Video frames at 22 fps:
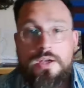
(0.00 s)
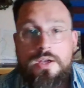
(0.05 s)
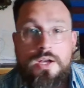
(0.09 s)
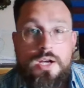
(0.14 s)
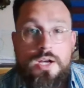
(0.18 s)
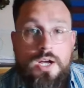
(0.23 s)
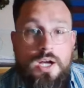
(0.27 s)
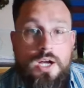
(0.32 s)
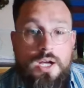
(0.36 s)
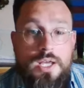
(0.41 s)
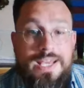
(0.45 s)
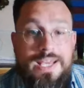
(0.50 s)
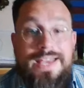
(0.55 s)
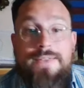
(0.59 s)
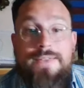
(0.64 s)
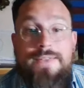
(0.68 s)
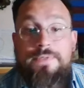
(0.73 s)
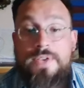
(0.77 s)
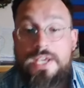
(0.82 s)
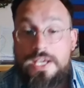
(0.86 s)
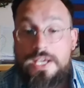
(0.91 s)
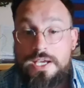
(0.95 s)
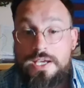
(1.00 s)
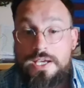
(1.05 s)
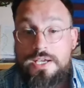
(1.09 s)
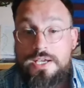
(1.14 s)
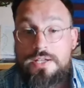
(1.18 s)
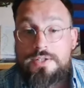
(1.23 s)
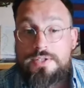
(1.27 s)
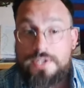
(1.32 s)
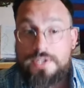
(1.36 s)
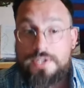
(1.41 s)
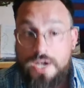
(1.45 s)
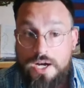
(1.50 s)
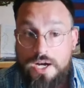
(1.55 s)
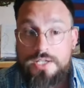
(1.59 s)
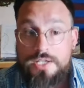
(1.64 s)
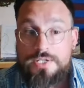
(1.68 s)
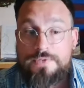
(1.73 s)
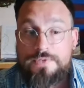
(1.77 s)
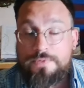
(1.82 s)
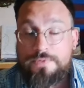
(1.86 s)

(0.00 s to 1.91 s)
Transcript: If he does